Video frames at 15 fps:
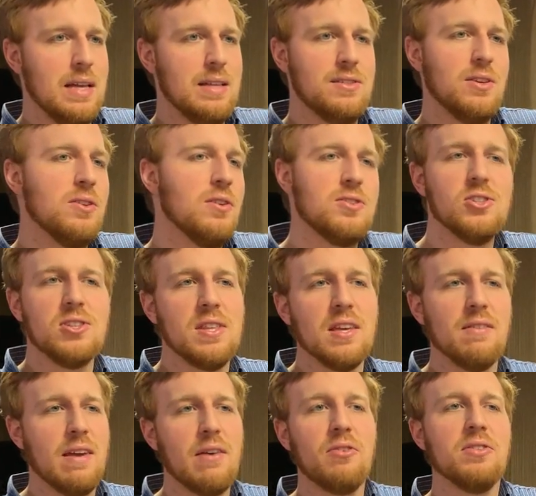And so you just
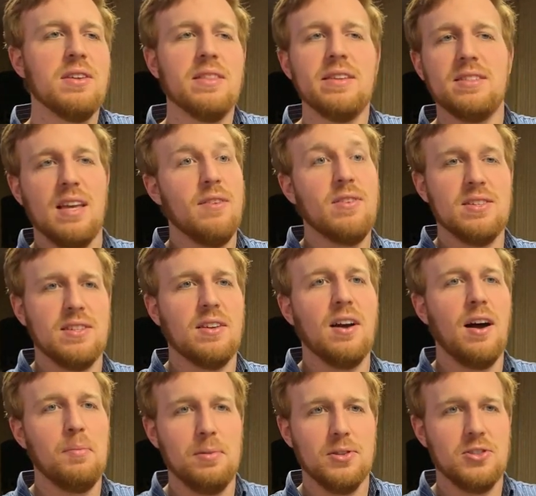think of everything that David has
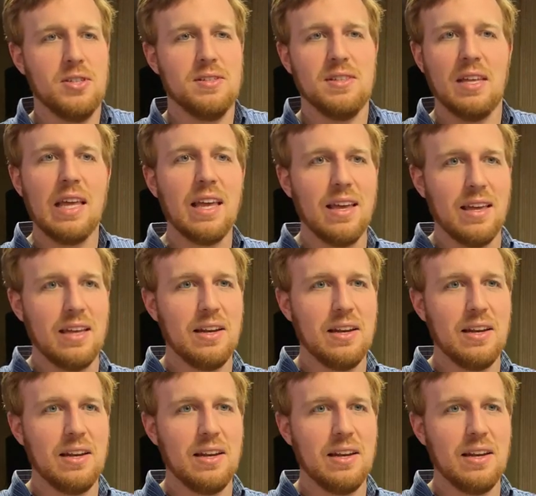accomplished as the king.